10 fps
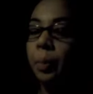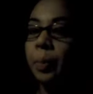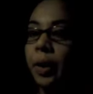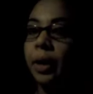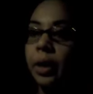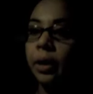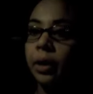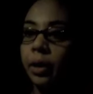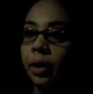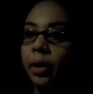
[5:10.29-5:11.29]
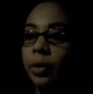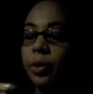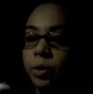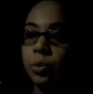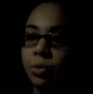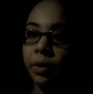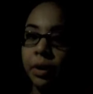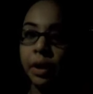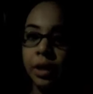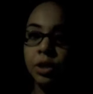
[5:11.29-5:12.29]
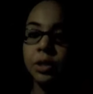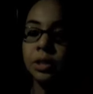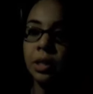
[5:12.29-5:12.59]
But those were rare occasions.